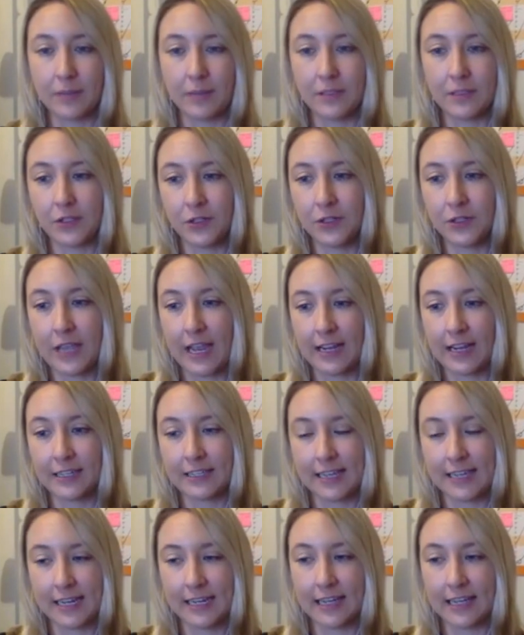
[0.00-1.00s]
But 2K to
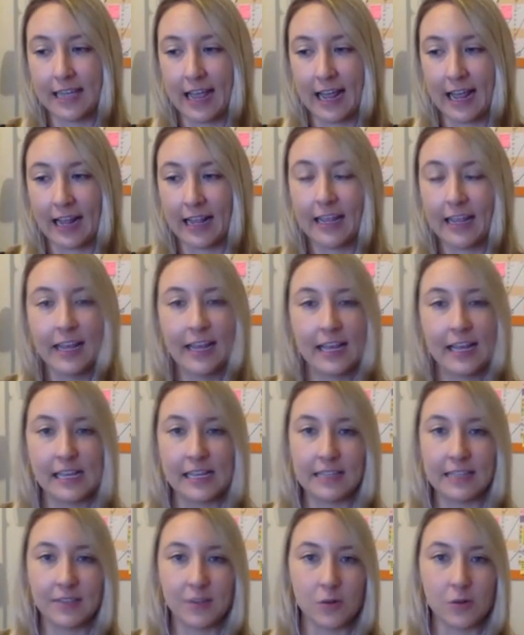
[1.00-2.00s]
10K
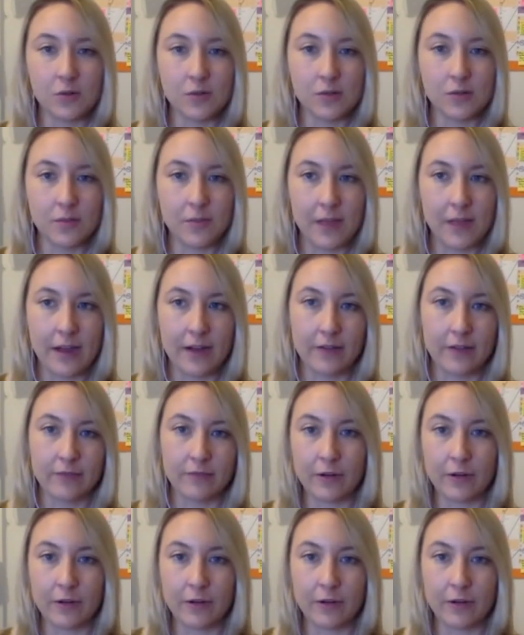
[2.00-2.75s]
is all about